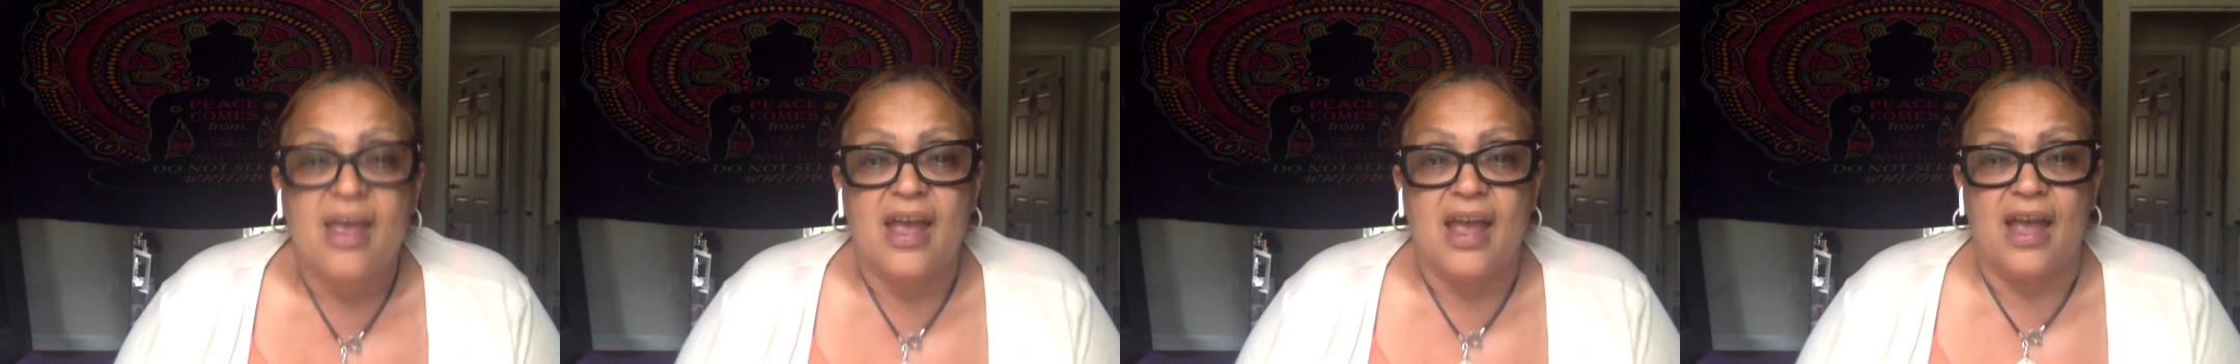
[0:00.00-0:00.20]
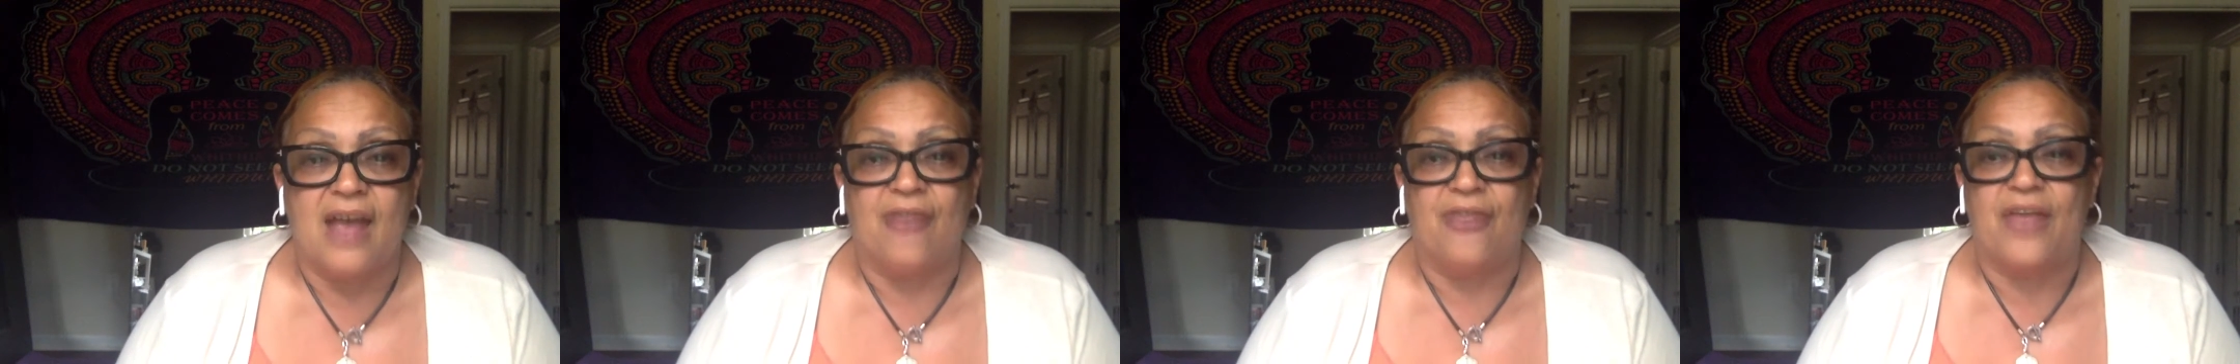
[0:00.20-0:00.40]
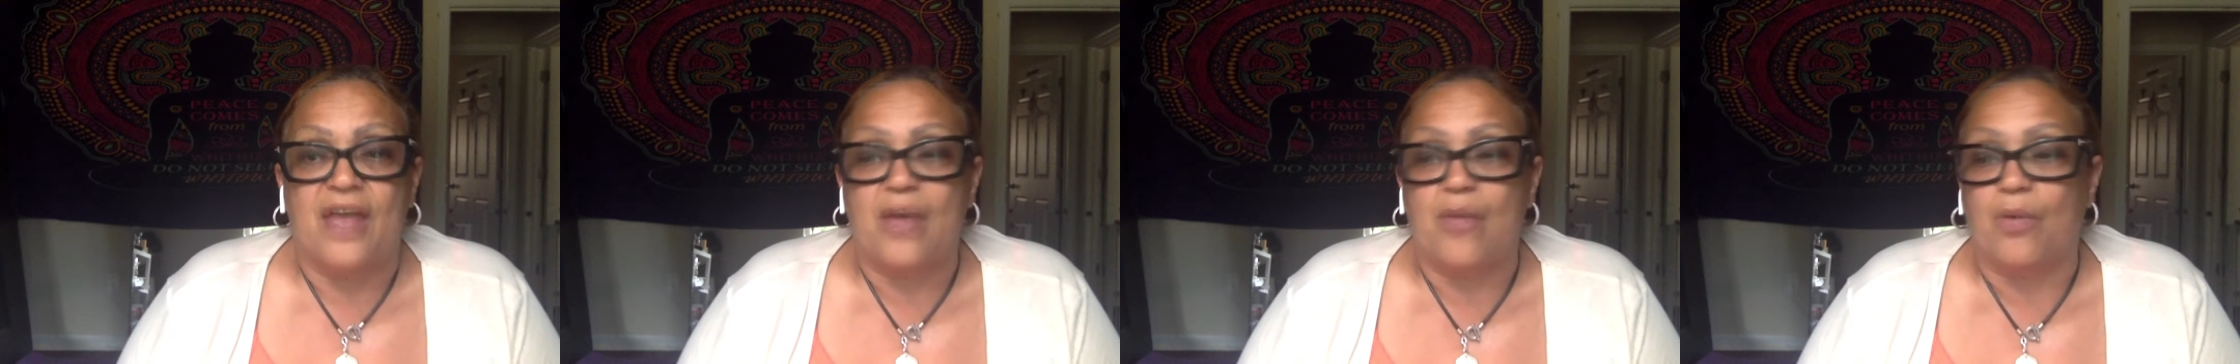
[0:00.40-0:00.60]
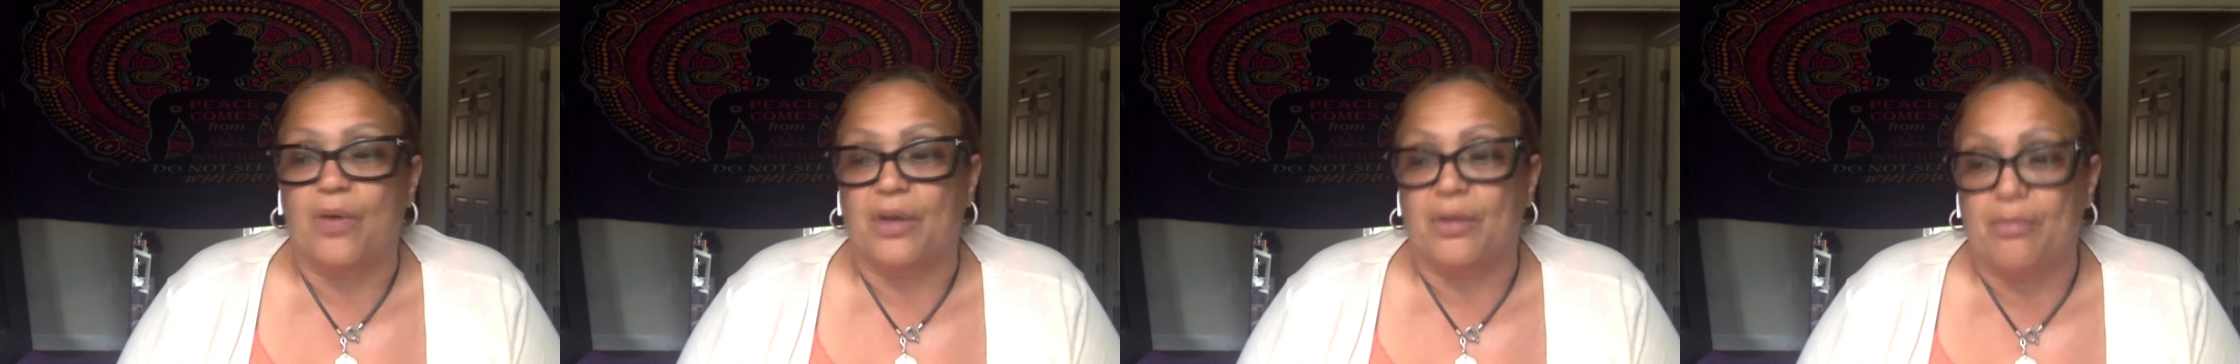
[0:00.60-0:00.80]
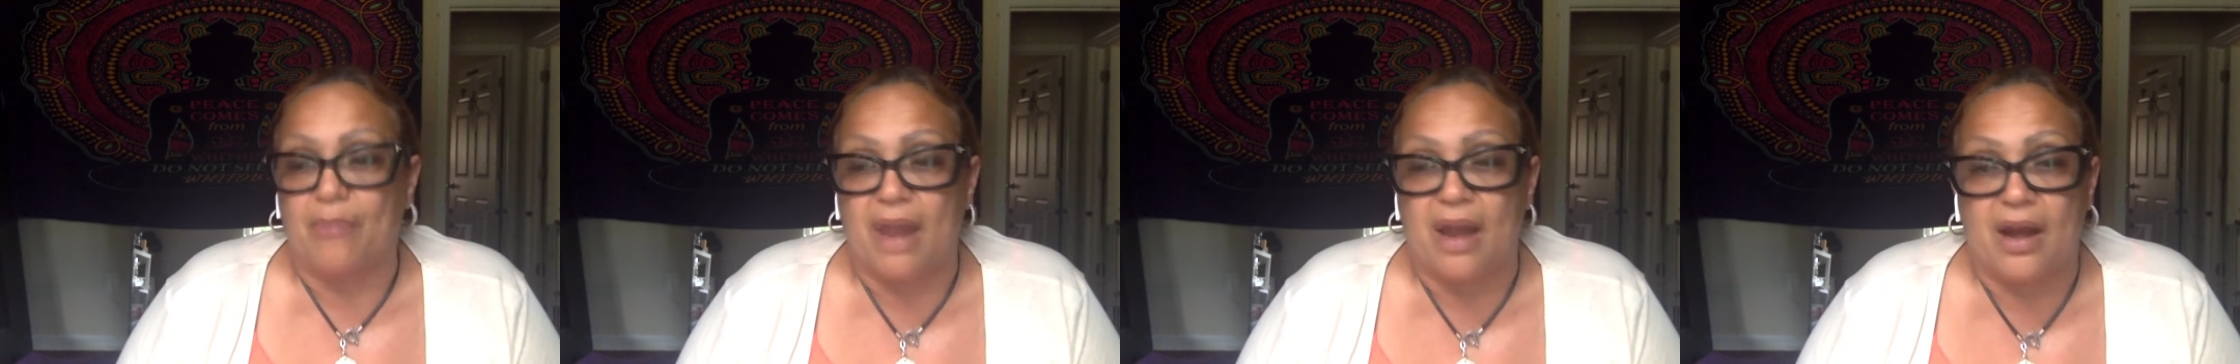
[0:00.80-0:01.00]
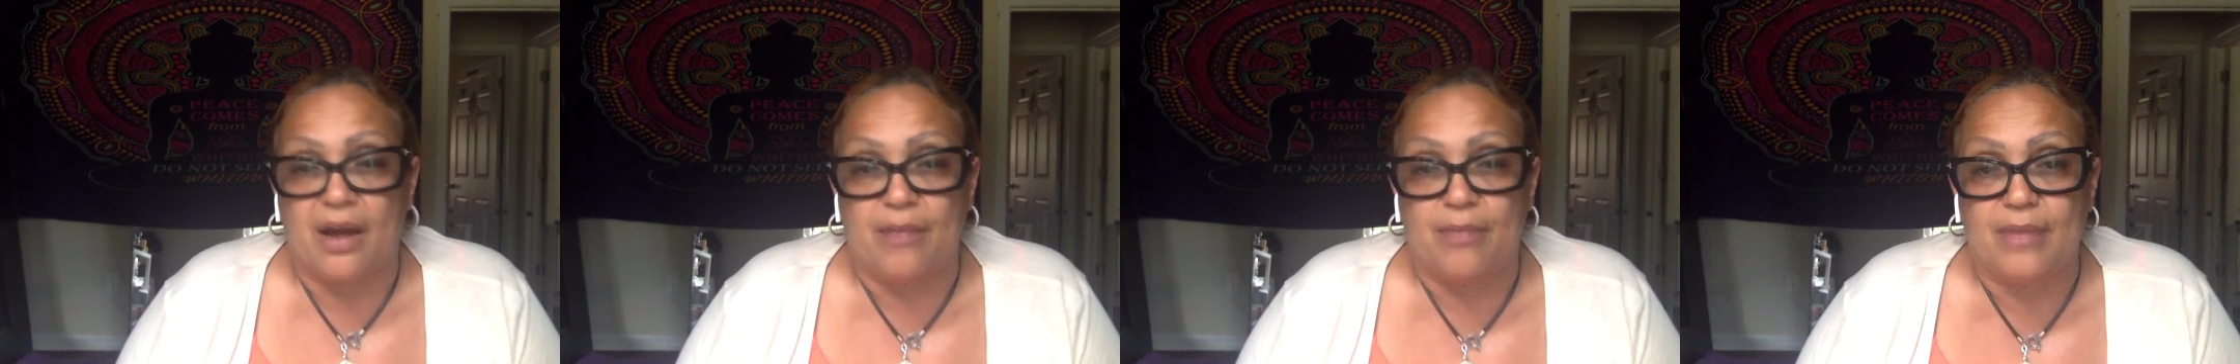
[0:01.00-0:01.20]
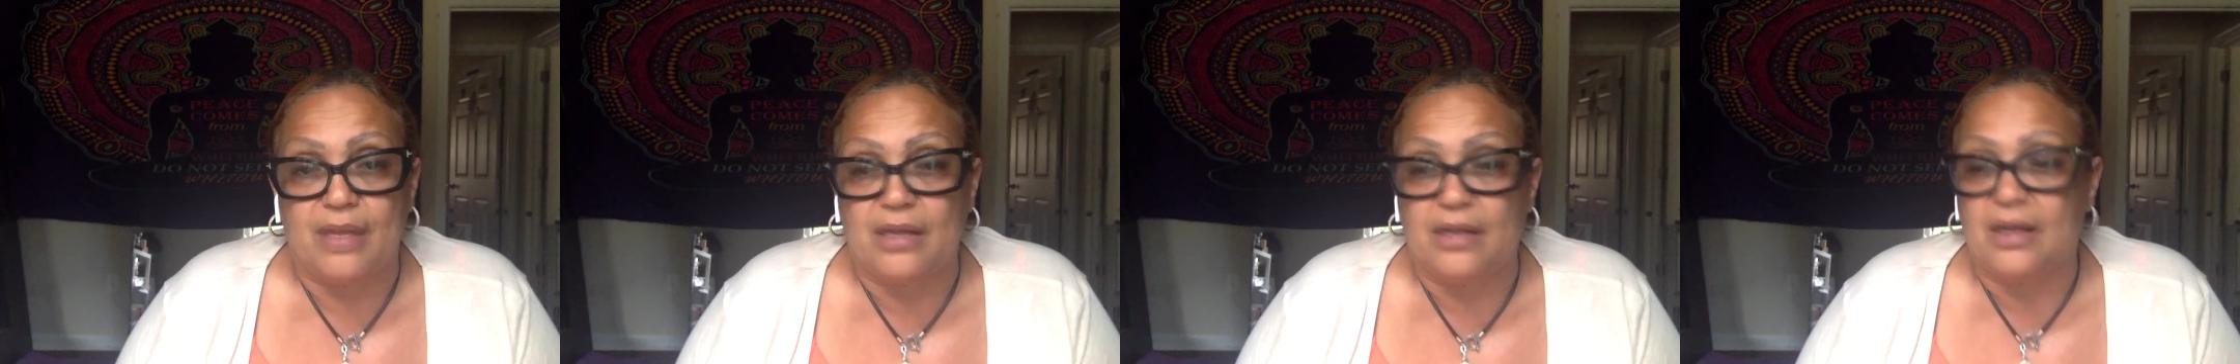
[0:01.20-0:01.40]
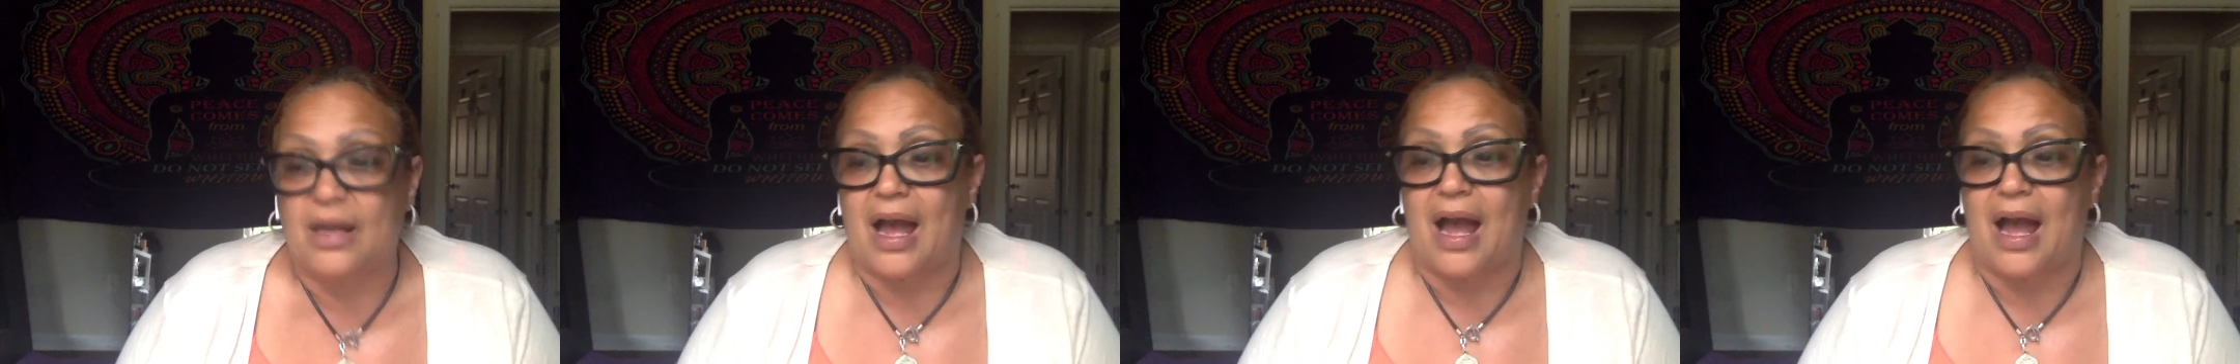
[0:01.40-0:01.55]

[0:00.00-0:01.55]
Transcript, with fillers: and they want to marry me,